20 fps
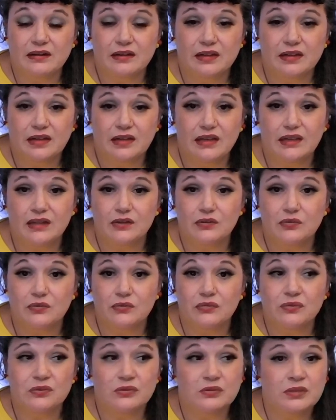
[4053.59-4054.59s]
It can
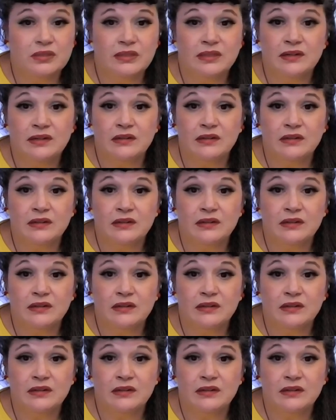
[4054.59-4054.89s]
ruin their